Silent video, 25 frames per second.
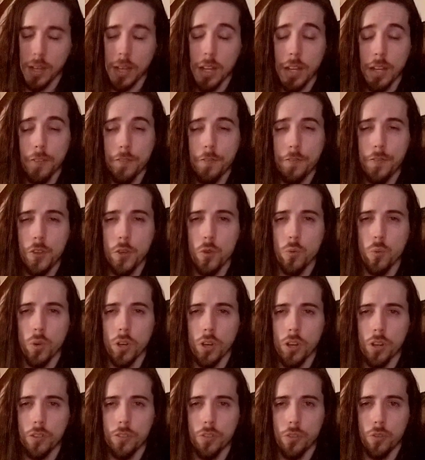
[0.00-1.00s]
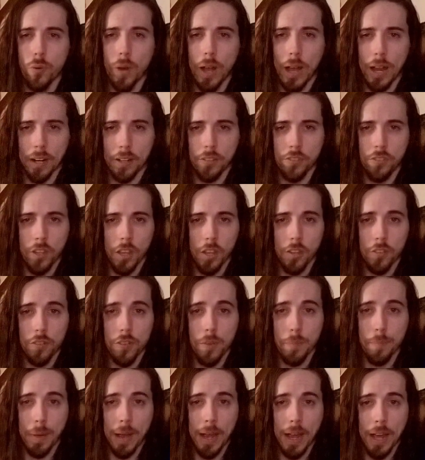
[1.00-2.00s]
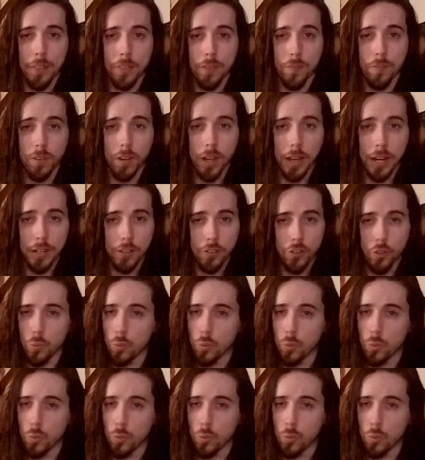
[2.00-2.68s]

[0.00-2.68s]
if you were to access the path of light,